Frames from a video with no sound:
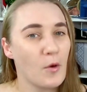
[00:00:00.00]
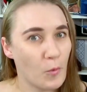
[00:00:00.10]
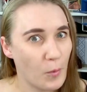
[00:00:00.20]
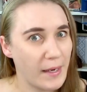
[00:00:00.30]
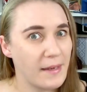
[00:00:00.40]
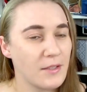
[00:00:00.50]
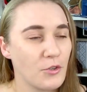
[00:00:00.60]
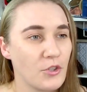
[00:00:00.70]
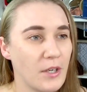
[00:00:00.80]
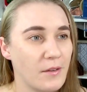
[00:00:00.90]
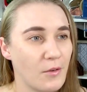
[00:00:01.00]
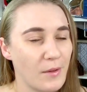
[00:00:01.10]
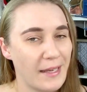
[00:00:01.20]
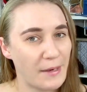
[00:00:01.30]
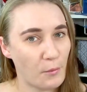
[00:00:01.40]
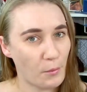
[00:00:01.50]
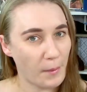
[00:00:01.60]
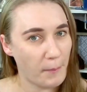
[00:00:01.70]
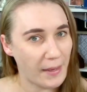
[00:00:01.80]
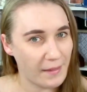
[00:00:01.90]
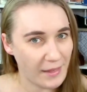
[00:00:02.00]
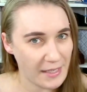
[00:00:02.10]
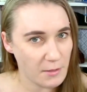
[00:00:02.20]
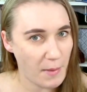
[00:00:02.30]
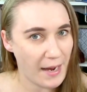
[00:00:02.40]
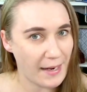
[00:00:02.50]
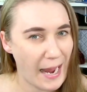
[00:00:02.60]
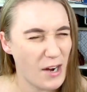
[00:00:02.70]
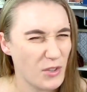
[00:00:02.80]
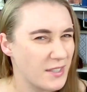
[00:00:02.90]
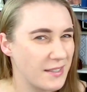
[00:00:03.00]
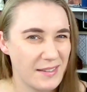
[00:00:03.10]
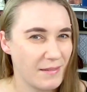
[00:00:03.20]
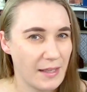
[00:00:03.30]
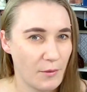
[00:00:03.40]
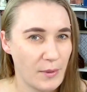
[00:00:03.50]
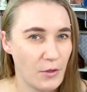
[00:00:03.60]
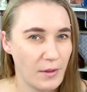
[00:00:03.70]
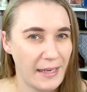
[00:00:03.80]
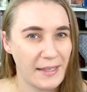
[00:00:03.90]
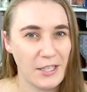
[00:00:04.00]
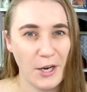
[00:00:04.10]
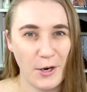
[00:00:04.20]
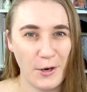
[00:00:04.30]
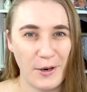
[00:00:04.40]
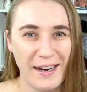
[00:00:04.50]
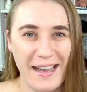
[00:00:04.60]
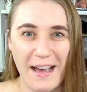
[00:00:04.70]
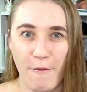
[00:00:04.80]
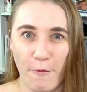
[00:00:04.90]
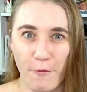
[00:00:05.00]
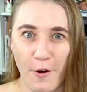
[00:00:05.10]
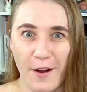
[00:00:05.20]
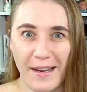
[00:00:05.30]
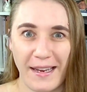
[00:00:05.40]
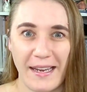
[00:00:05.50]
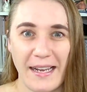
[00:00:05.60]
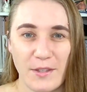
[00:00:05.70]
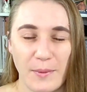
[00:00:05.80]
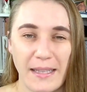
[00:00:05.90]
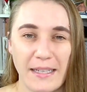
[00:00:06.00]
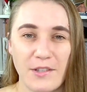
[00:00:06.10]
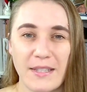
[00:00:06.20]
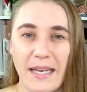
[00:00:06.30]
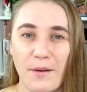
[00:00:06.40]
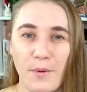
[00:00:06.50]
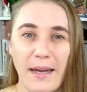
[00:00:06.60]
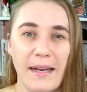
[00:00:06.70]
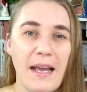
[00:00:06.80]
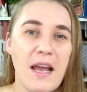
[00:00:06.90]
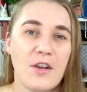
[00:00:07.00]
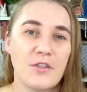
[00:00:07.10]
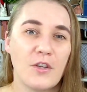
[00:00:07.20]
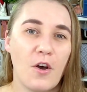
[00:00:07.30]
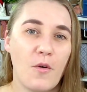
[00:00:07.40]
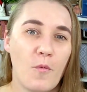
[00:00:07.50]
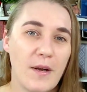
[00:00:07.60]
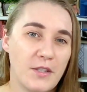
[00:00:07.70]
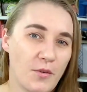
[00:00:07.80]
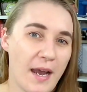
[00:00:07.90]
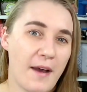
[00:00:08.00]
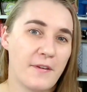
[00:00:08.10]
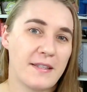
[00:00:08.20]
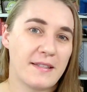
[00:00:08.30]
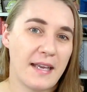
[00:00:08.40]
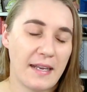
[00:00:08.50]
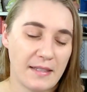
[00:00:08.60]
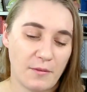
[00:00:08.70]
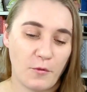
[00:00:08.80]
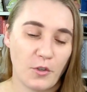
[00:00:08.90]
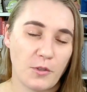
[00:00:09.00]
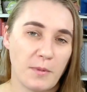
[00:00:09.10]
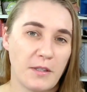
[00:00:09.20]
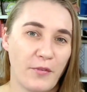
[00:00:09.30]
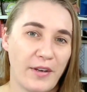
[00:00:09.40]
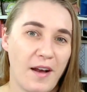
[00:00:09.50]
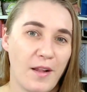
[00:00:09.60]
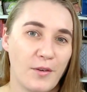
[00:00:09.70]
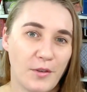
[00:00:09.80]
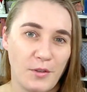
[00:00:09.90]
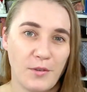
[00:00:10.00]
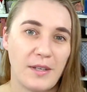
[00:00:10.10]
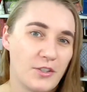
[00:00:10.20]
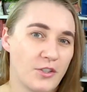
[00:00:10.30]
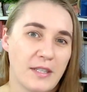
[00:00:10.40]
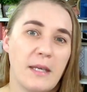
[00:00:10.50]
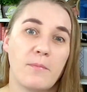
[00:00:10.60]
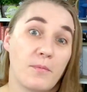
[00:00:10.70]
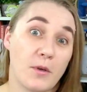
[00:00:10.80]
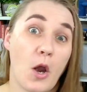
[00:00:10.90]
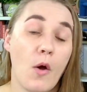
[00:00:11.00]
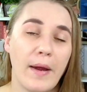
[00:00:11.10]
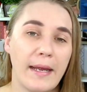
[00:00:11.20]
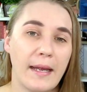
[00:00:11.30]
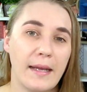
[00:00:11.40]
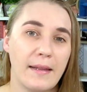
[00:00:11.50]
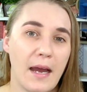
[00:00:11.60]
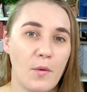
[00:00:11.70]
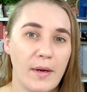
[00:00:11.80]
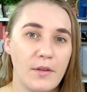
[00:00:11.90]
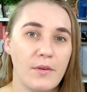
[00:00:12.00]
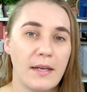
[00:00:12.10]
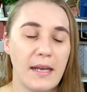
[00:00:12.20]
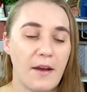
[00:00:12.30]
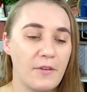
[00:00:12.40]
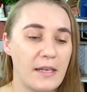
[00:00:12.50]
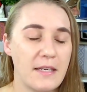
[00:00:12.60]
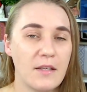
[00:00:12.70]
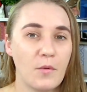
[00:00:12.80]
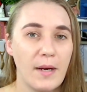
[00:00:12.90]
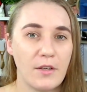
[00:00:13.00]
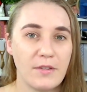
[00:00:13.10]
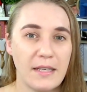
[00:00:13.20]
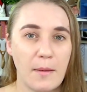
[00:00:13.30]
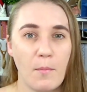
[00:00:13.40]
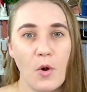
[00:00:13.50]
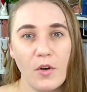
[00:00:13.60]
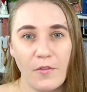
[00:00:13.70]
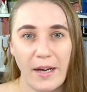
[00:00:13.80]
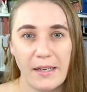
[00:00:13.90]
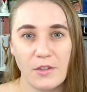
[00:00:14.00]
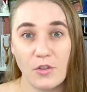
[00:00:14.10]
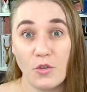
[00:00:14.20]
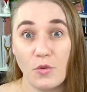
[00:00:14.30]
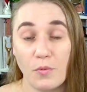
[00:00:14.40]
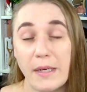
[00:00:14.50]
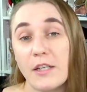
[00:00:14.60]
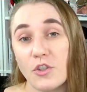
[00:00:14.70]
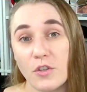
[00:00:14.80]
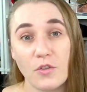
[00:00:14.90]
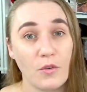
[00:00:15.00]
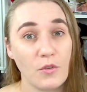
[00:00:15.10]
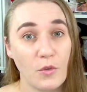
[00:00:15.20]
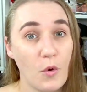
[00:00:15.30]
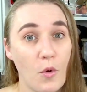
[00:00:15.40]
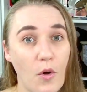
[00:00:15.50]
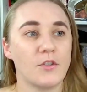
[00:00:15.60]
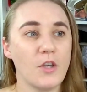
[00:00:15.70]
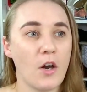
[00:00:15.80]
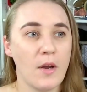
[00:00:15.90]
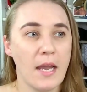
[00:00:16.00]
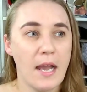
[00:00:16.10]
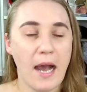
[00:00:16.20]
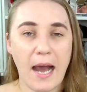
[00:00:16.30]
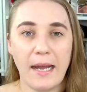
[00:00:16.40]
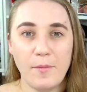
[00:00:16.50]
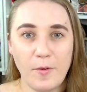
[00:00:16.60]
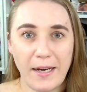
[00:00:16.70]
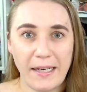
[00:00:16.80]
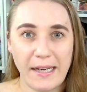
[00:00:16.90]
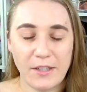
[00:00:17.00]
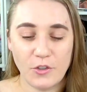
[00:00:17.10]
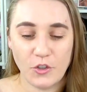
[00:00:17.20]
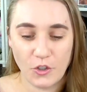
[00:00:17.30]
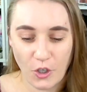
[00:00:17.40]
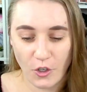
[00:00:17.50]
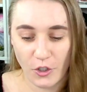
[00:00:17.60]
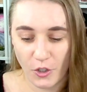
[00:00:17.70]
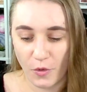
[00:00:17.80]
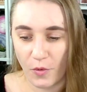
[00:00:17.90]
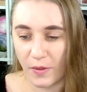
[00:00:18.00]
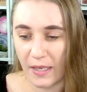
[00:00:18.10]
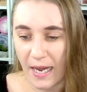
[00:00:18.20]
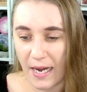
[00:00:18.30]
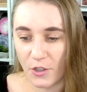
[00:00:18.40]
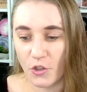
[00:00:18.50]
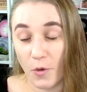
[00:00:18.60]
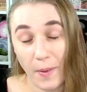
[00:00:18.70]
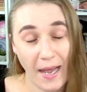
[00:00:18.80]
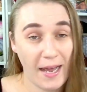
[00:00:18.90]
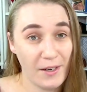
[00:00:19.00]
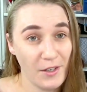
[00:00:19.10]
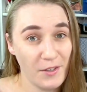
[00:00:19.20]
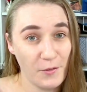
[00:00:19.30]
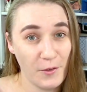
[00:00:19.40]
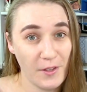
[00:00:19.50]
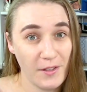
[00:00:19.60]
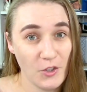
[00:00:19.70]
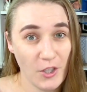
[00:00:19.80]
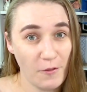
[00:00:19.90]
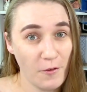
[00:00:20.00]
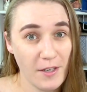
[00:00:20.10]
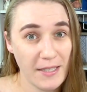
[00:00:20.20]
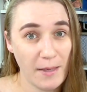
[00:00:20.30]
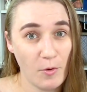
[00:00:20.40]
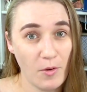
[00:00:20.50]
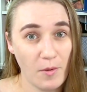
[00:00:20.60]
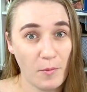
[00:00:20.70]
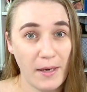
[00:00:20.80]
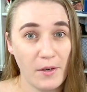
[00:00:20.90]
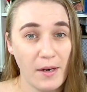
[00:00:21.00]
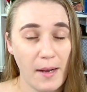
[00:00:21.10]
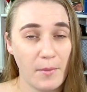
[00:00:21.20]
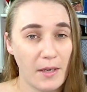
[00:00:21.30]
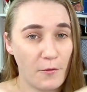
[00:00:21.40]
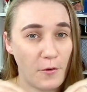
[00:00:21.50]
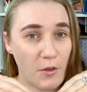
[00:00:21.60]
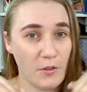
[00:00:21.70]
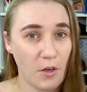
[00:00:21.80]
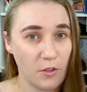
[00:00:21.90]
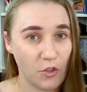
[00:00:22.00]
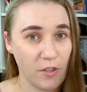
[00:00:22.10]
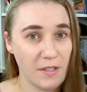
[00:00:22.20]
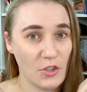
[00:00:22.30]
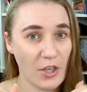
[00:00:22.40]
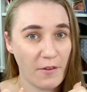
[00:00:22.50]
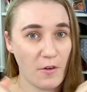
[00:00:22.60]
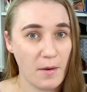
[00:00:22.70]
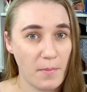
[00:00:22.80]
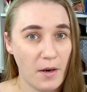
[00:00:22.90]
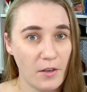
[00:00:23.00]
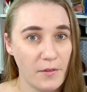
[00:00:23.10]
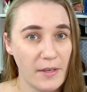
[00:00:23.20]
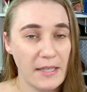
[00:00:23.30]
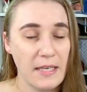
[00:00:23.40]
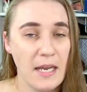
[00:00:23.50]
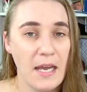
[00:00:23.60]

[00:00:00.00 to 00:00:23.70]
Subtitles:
we as crocheters don't like ripping things back out. Like we don't like to frogging it, as we like to say, right? So once you have it set for a specific color, you're going to just keep going. And that way you can have an easier way to stay motivated to reach a certain goal. So I'm ready now to show you the actual pattern for the chevron table runner. I'm going to focus on just the chevron part of it.